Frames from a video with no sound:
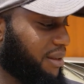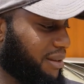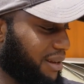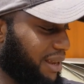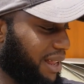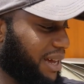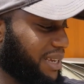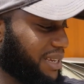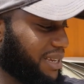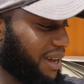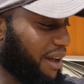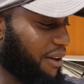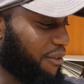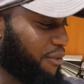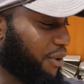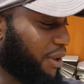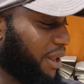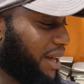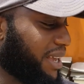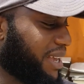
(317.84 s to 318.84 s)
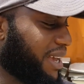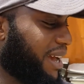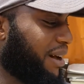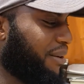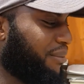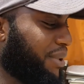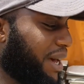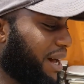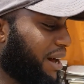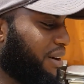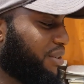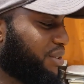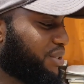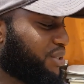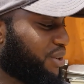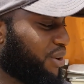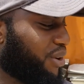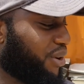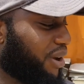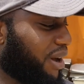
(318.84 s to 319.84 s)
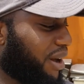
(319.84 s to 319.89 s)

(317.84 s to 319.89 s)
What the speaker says: Like I feel like I am now. So